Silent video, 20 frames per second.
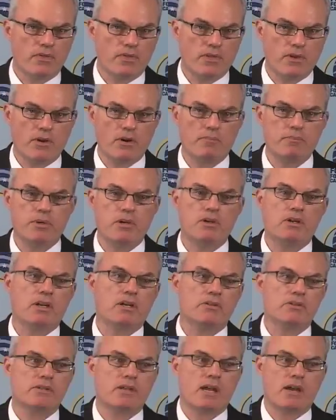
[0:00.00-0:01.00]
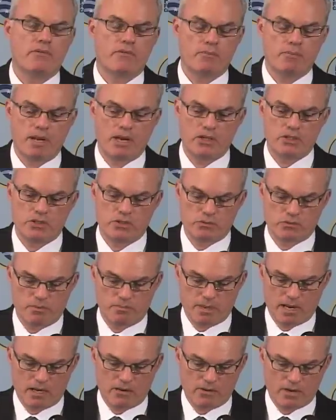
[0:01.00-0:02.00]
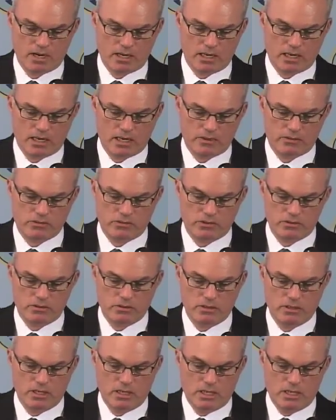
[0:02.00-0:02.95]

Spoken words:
therapeutics now for patients with pancreatic cancer.